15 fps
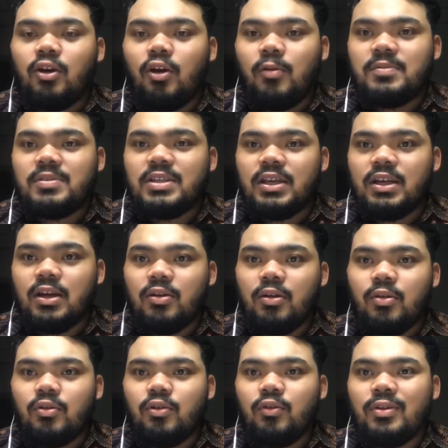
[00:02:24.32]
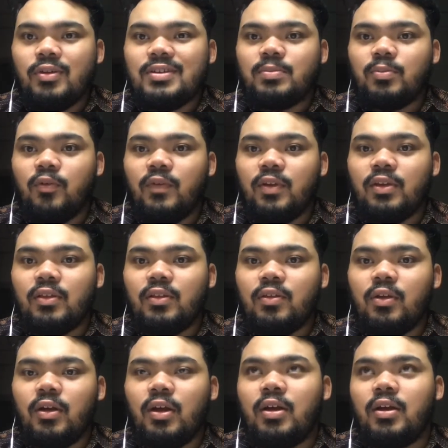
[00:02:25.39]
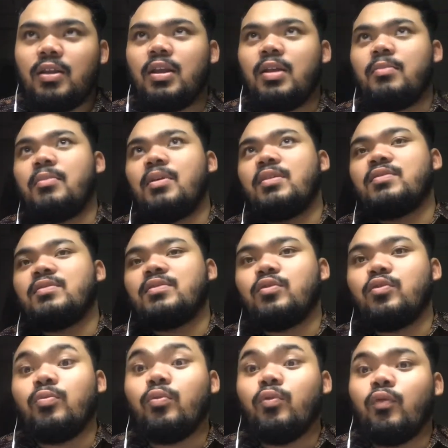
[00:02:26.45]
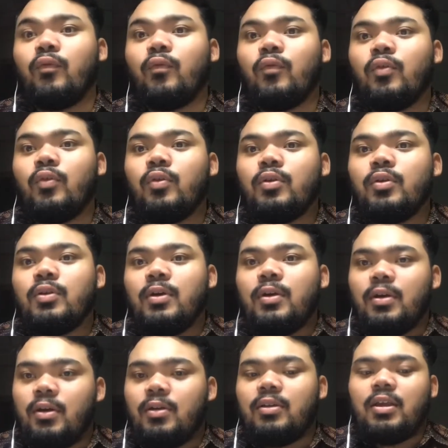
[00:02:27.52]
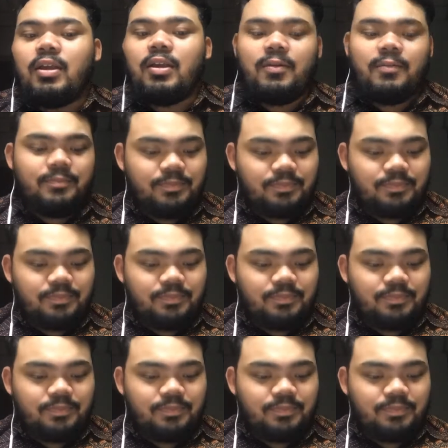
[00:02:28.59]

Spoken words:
object around you is moving, that makes you move. Okay,